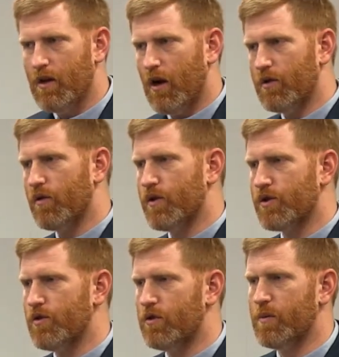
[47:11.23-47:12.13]
under this
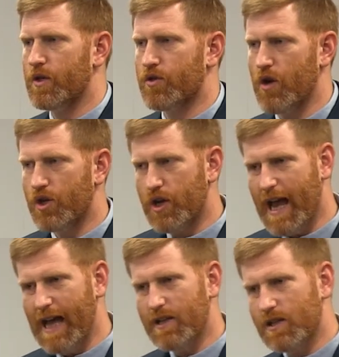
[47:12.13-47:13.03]
new administration,
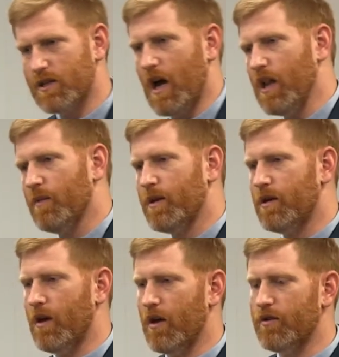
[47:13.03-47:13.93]
had Solomon
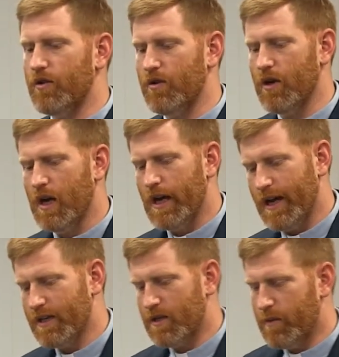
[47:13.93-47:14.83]
under
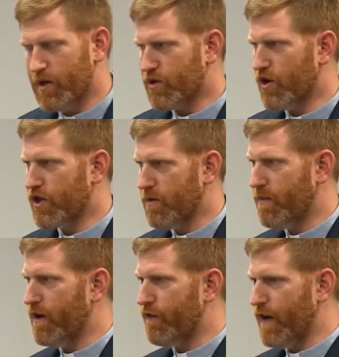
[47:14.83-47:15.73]
his administration
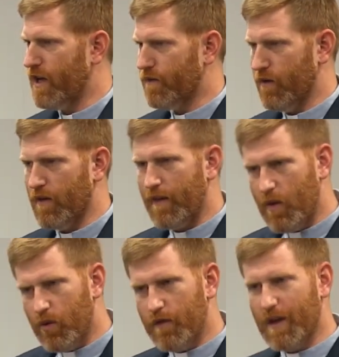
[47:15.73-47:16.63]
been faithful, then they
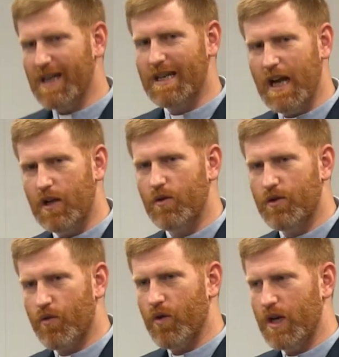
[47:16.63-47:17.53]
would have continued
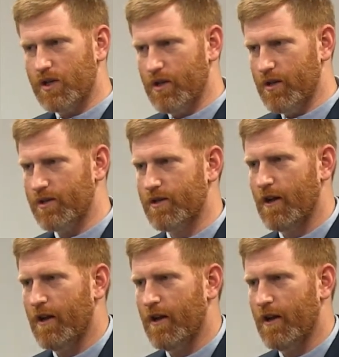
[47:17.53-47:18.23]
to reach this.